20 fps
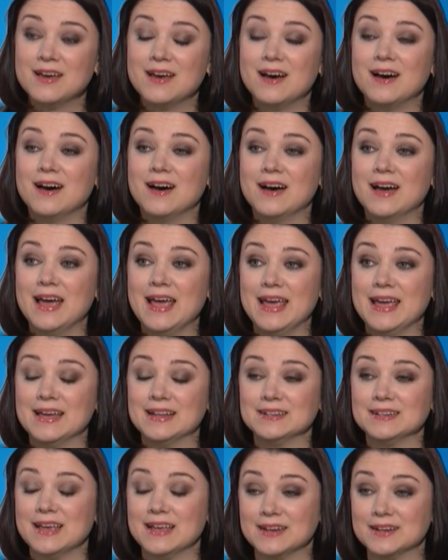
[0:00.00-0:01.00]

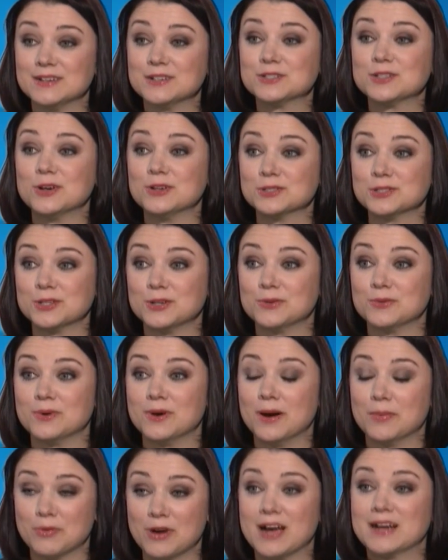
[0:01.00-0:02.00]
and it is also
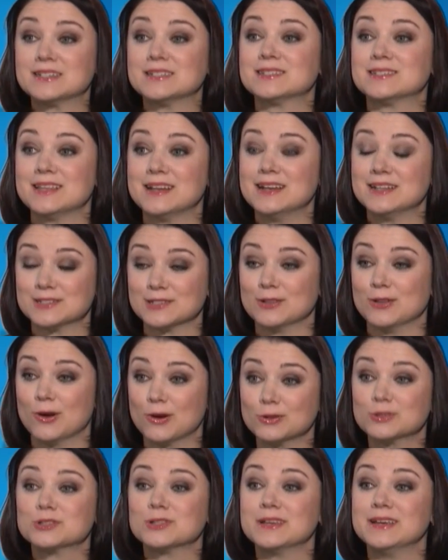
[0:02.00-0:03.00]
a practice that has
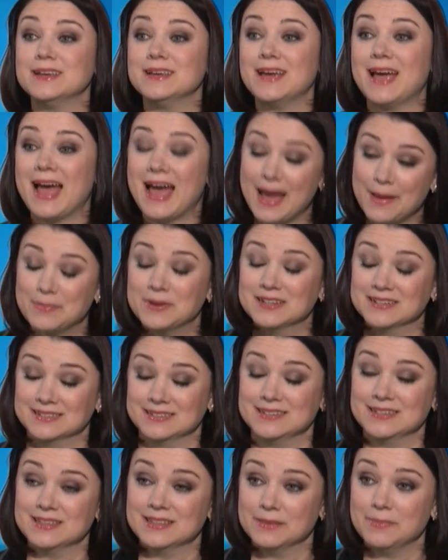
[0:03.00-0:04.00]
largely happened
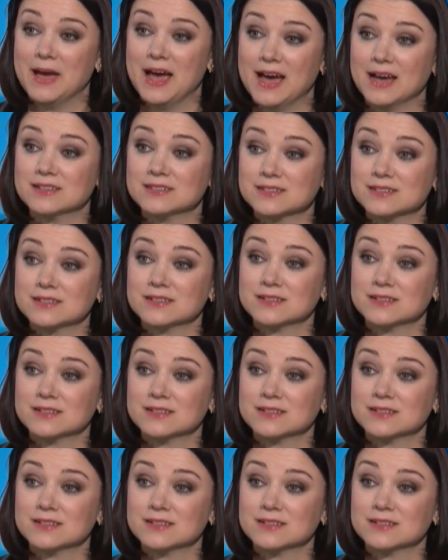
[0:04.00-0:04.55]
in the past.